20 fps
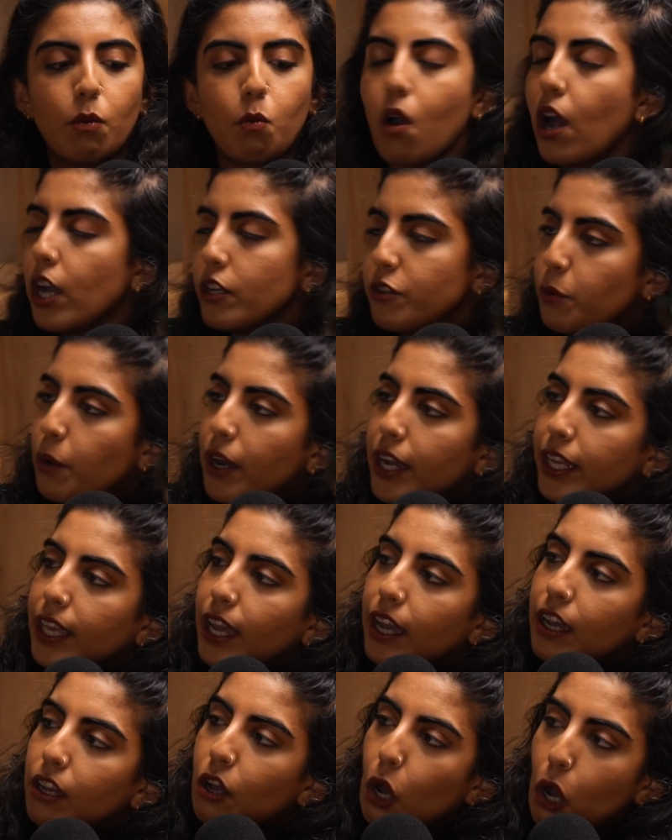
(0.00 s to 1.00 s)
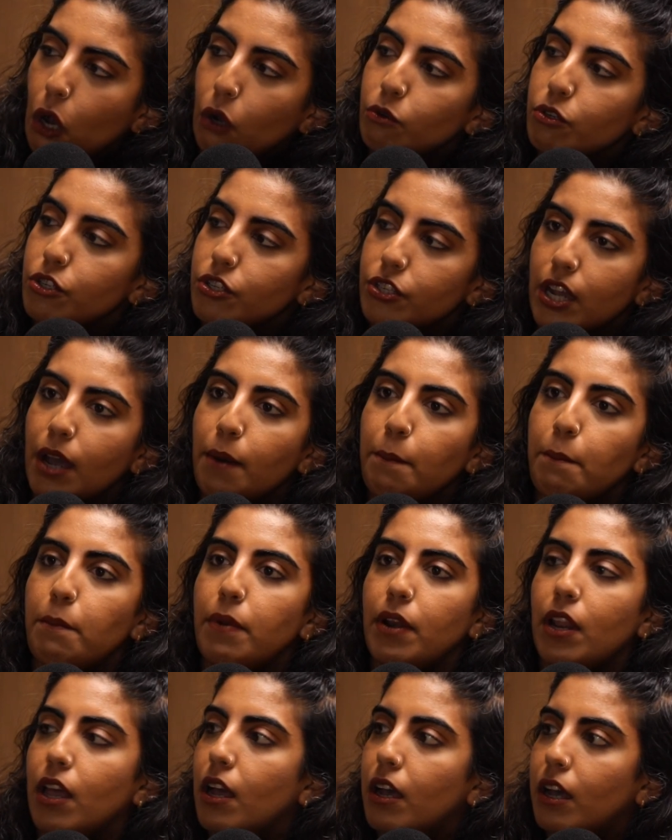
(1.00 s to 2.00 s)
why do I get a cold
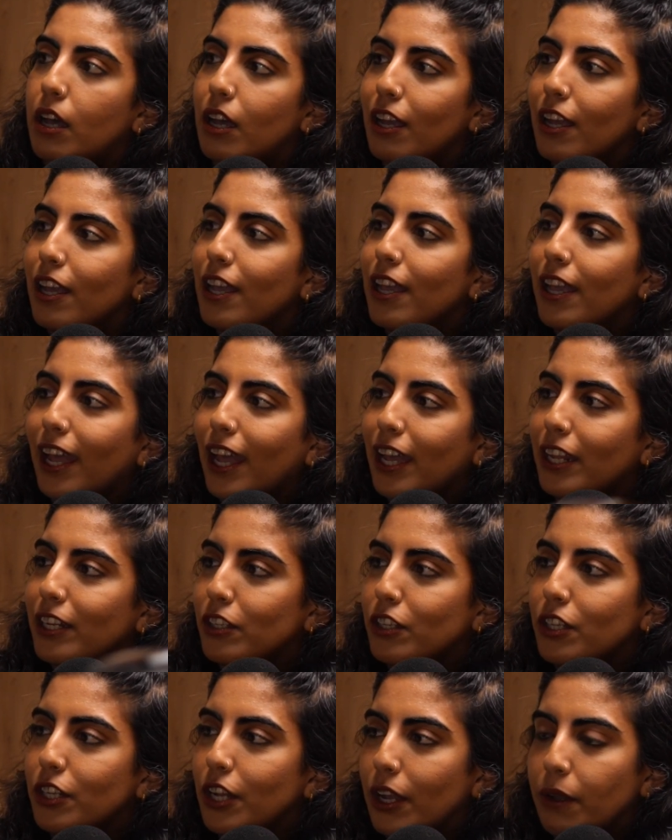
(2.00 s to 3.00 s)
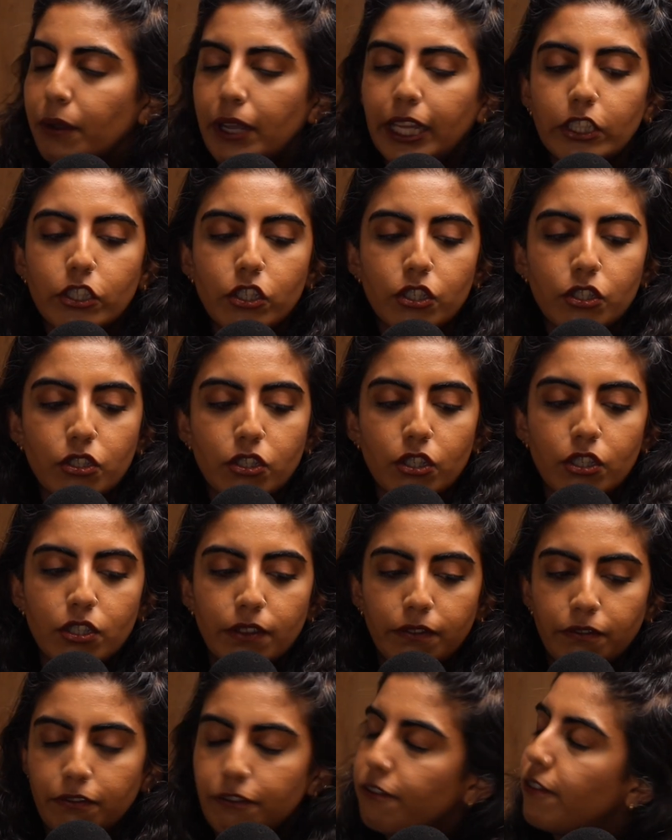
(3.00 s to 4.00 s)
tumbler? And it just
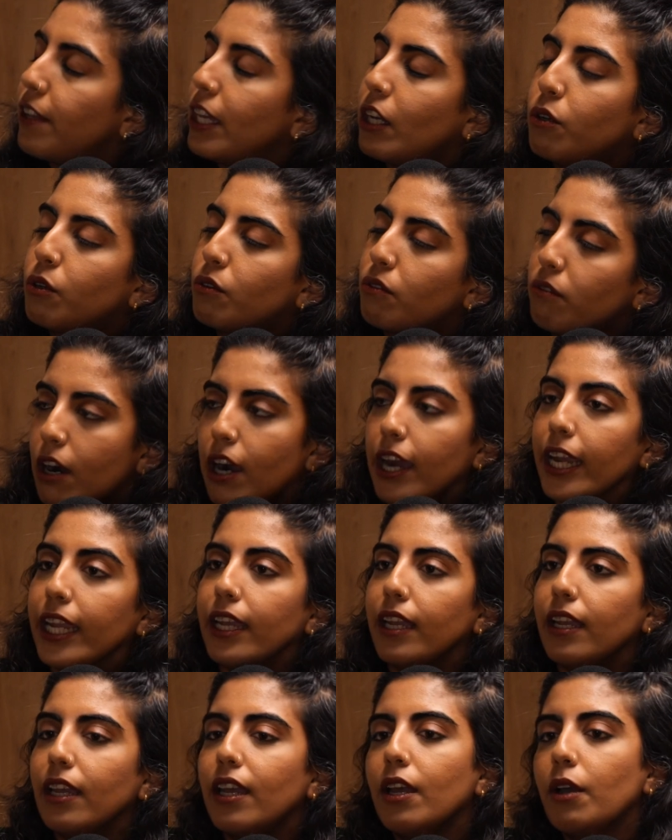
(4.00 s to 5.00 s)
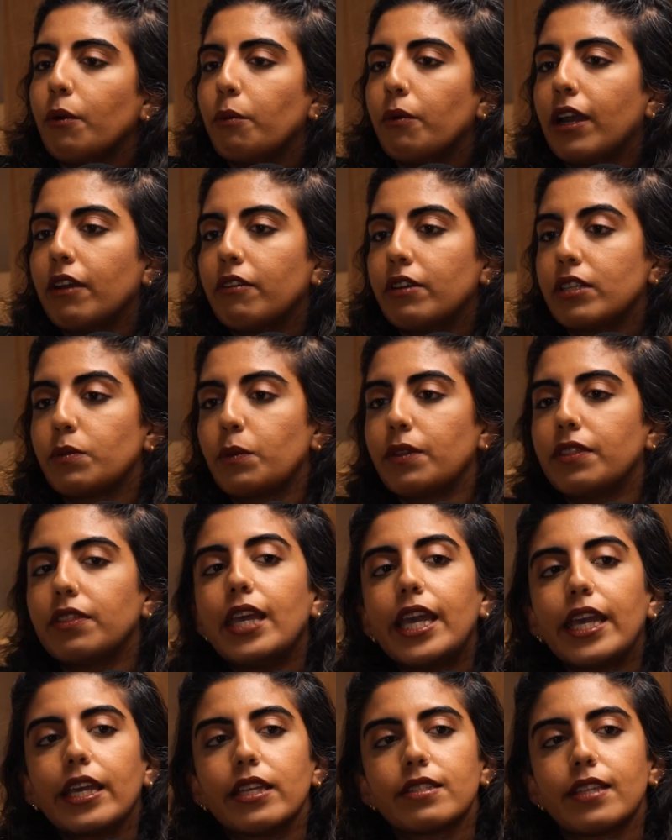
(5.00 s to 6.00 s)
doesn't feel right. Whereas with
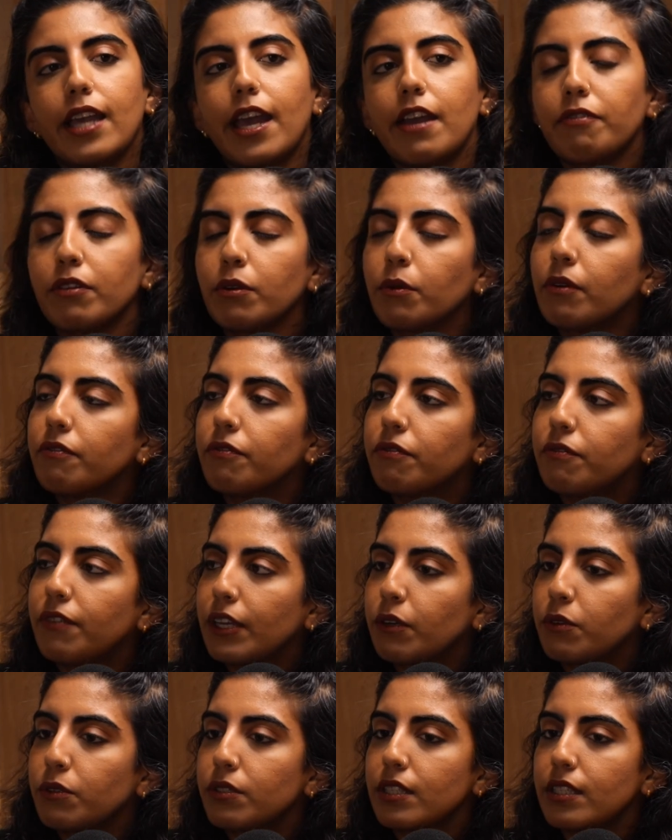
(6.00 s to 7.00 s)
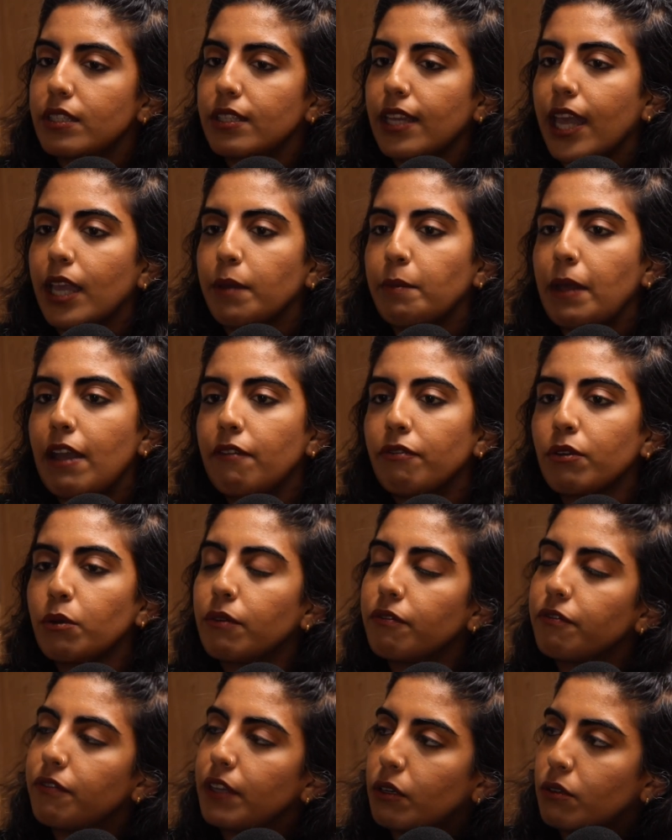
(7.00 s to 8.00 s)
this, everyone feels the same,
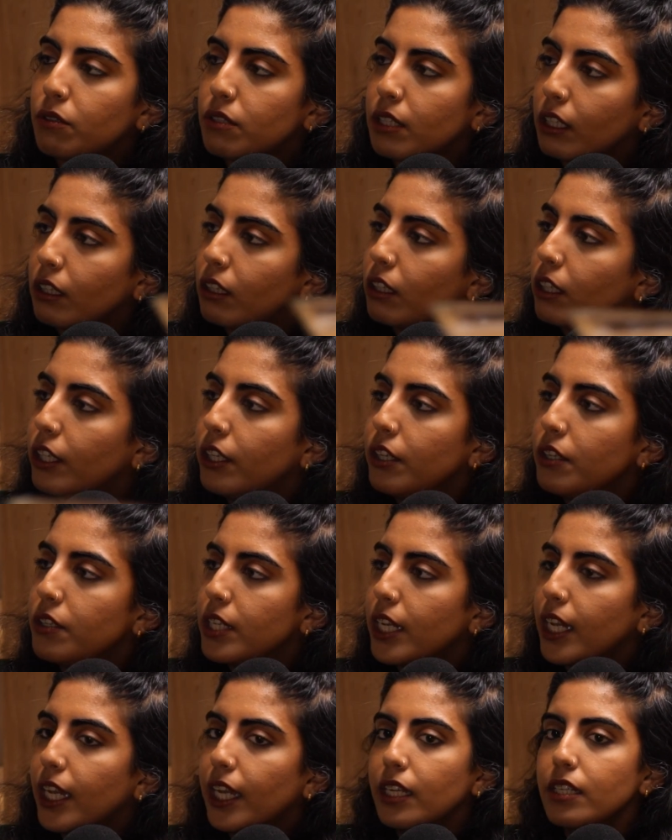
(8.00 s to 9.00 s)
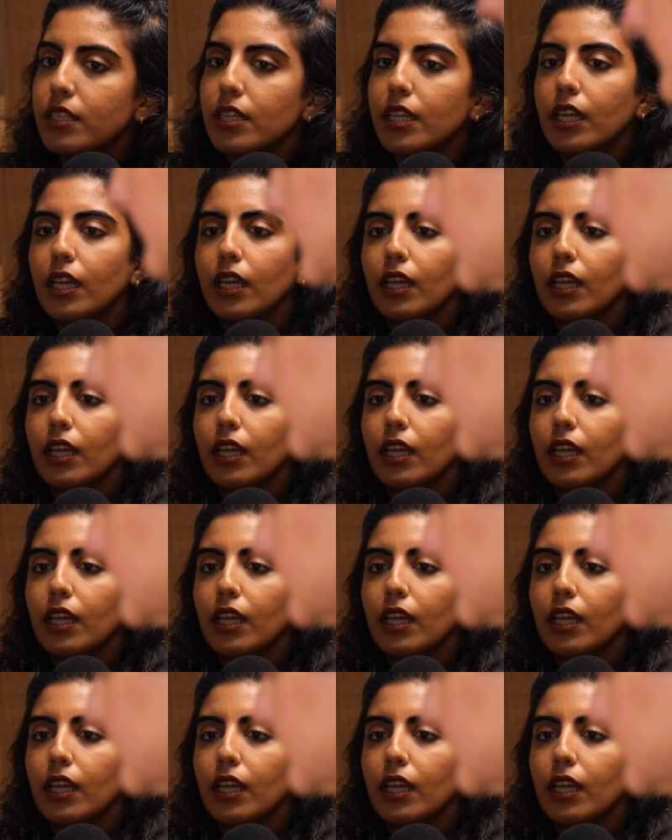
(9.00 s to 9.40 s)
everyone feels included,